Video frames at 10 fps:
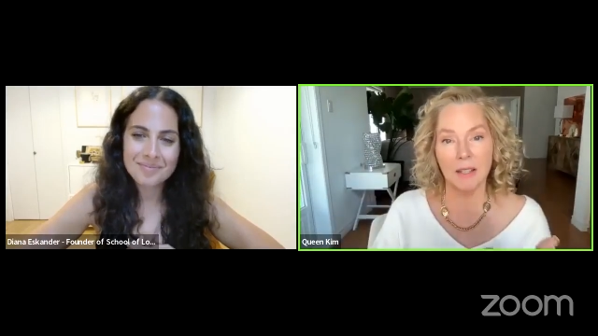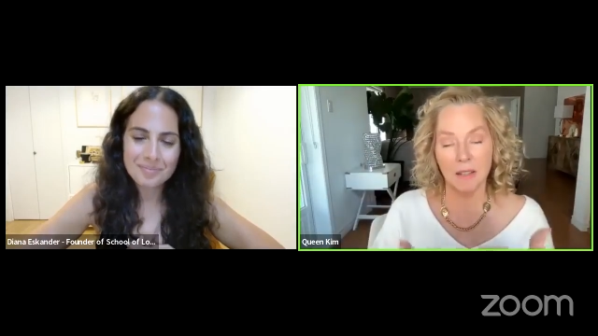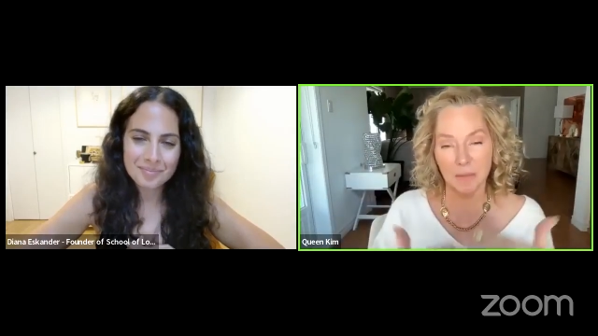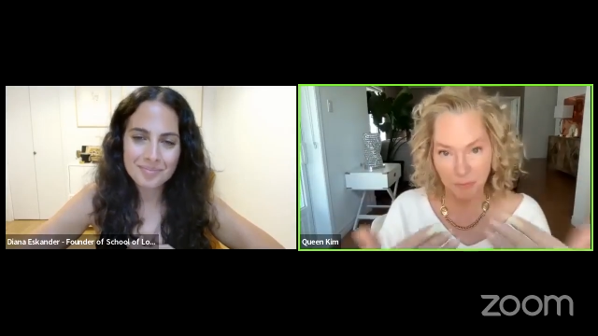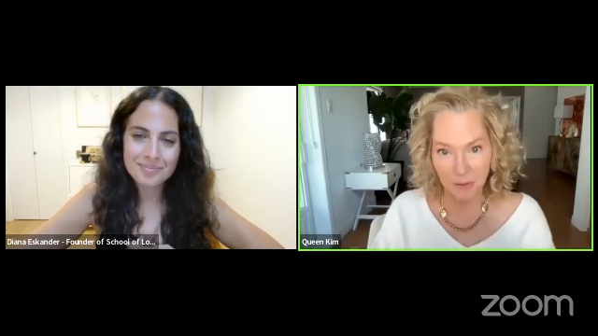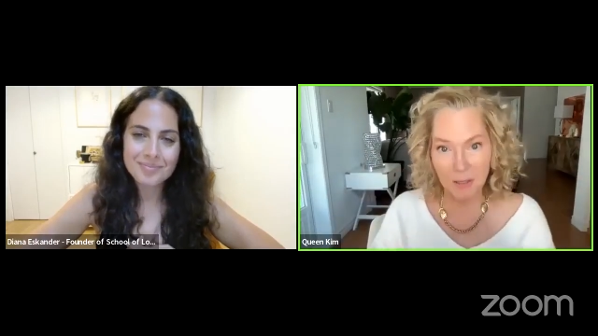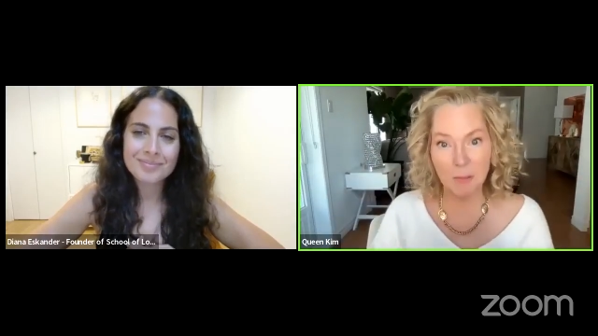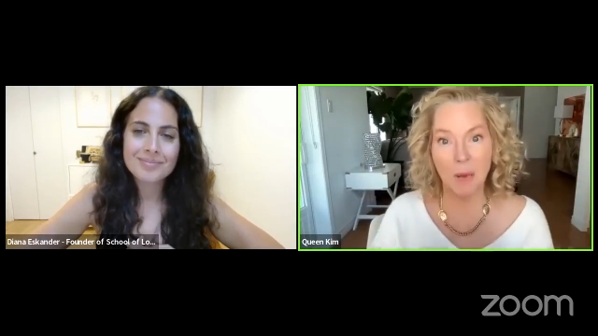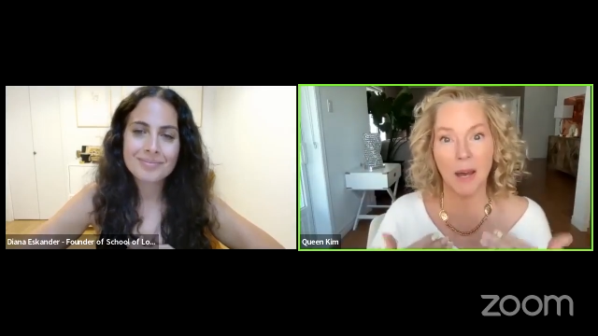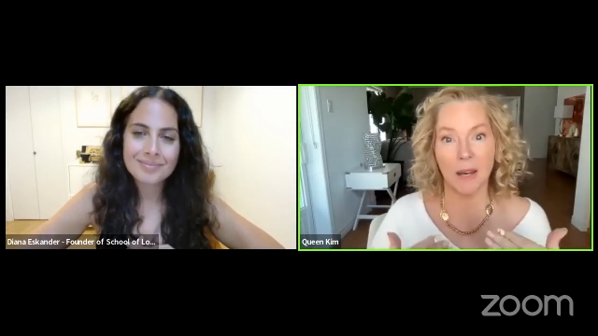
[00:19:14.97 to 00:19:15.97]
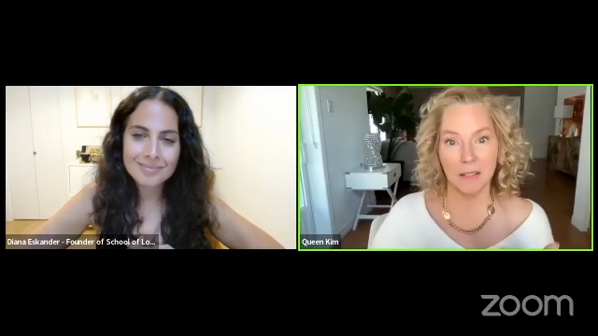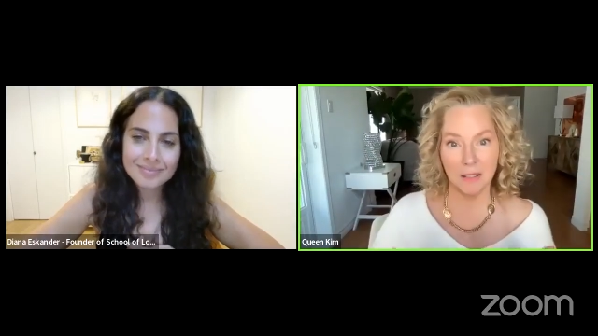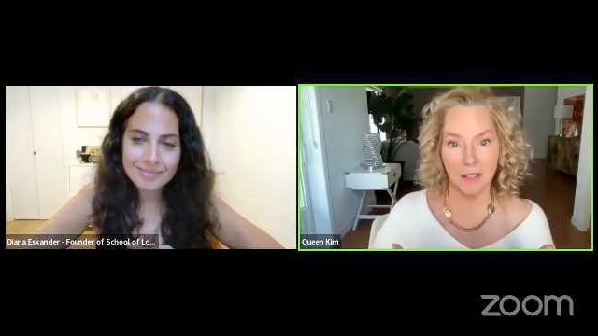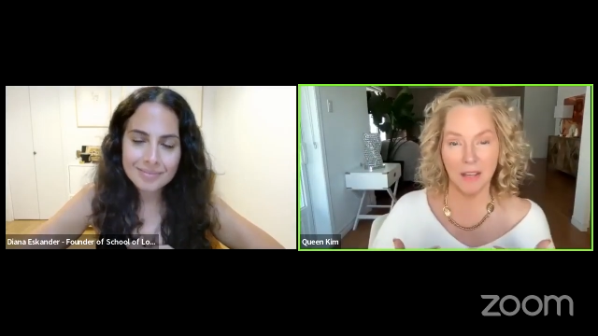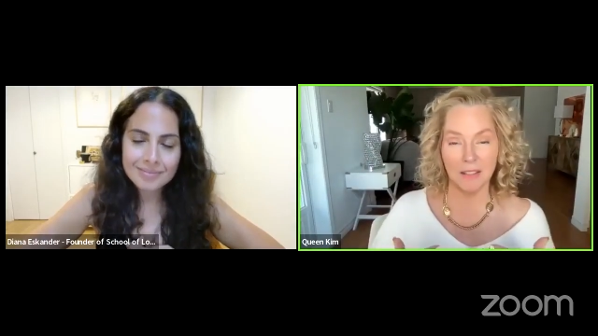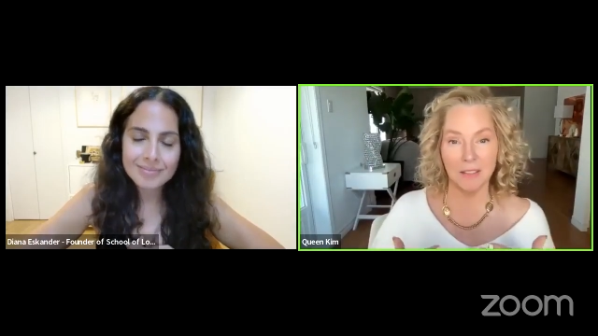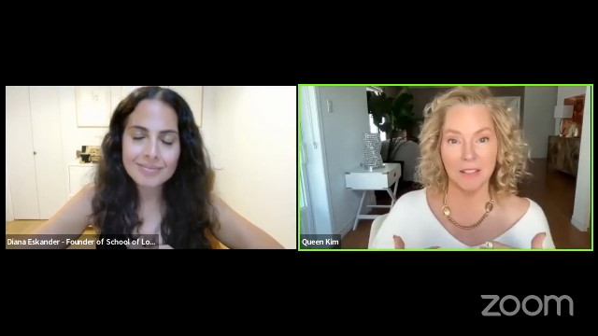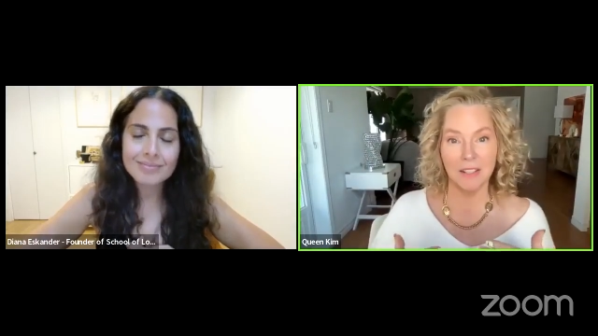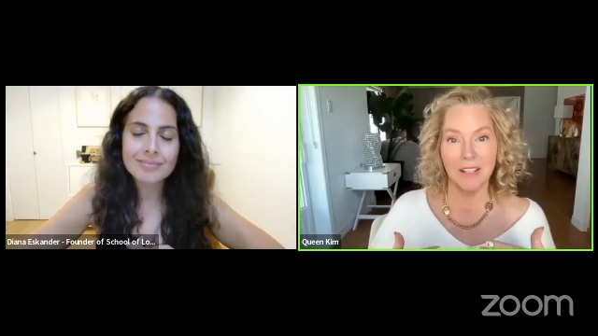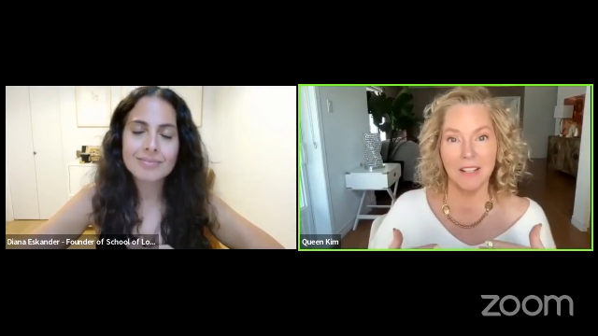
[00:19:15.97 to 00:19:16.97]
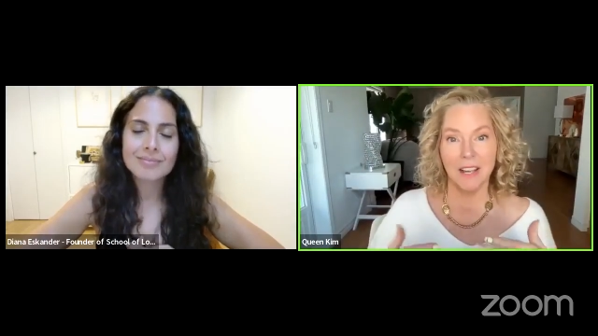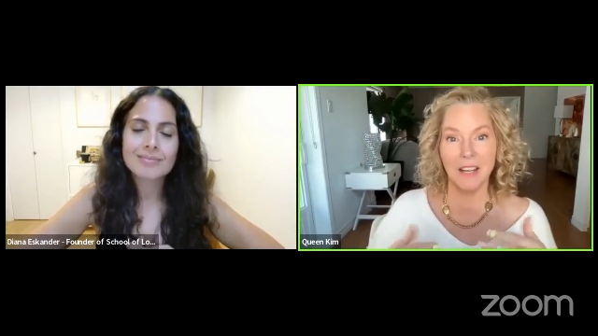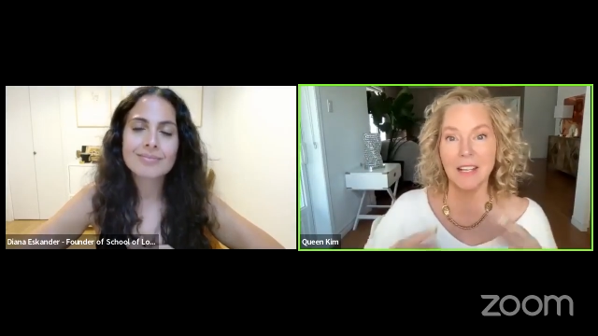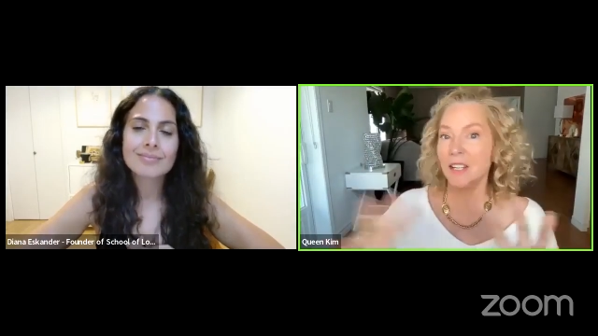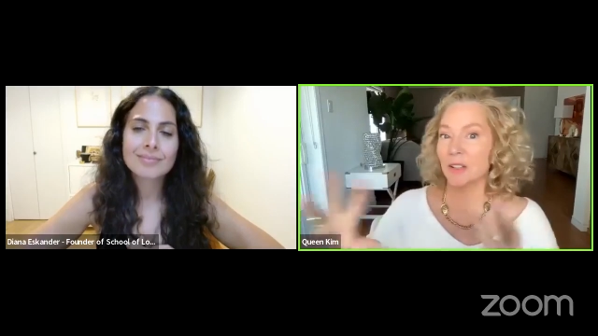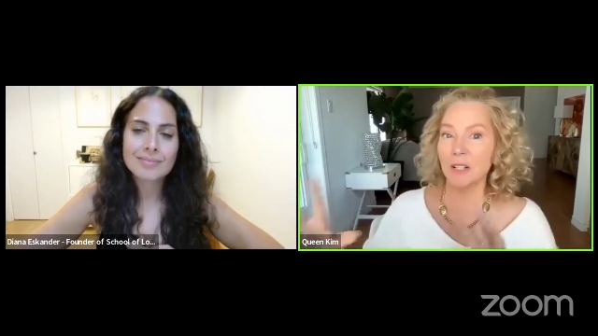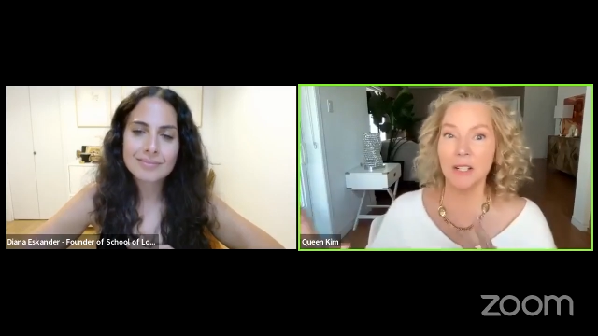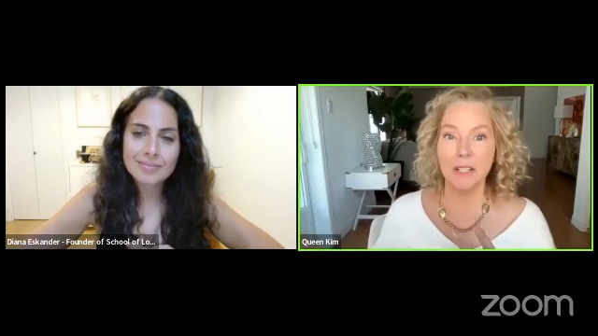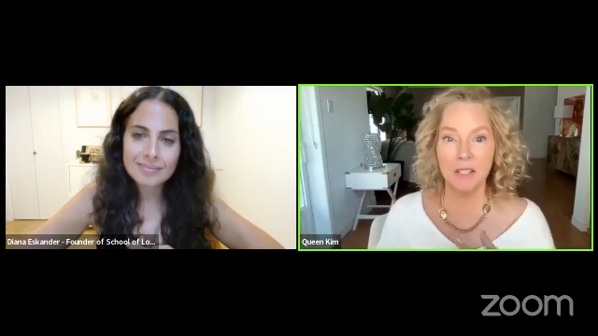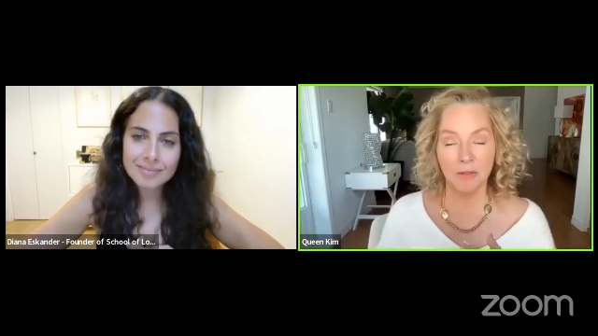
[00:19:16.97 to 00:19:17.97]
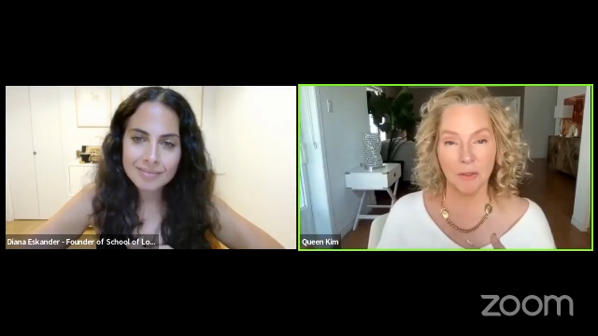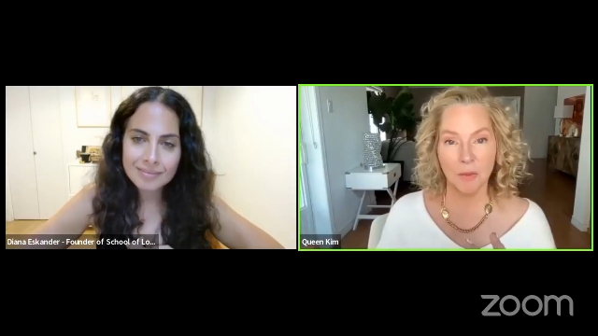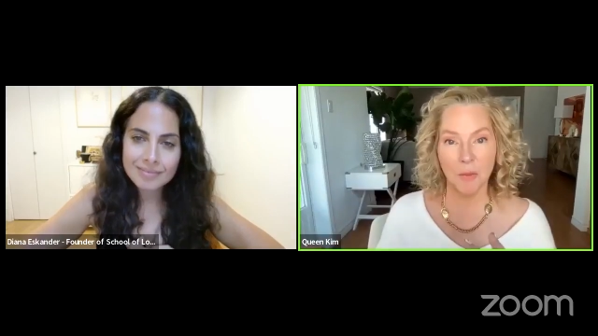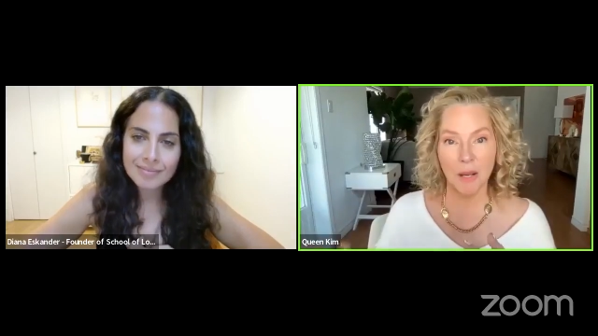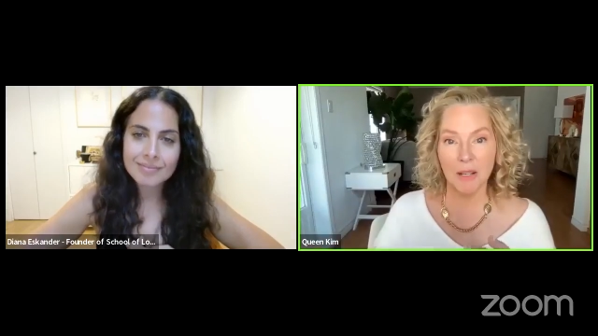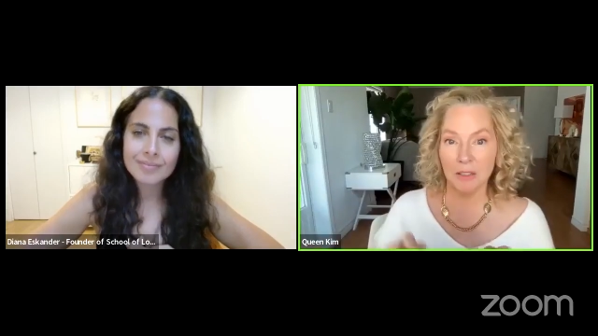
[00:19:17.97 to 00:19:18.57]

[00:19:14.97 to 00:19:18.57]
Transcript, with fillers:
Speaker 1: a, a feedback and and hear it in a different way,